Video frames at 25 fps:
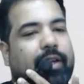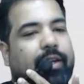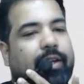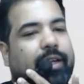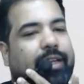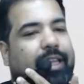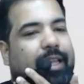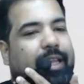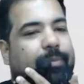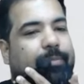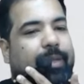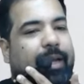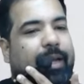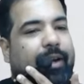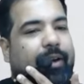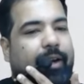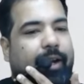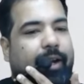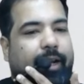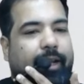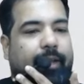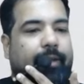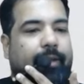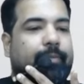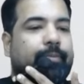keep that ready.
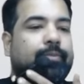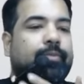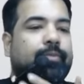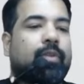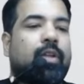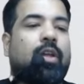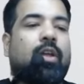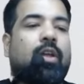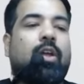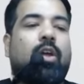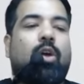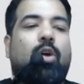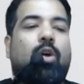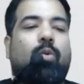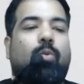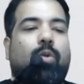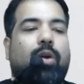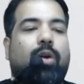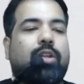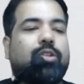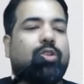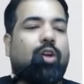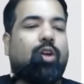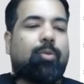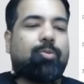What is
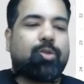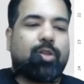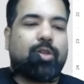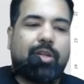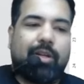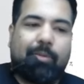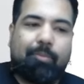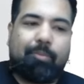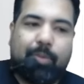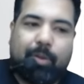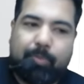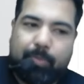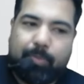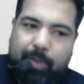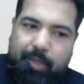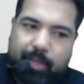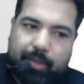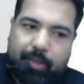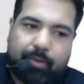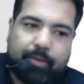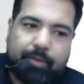option number B?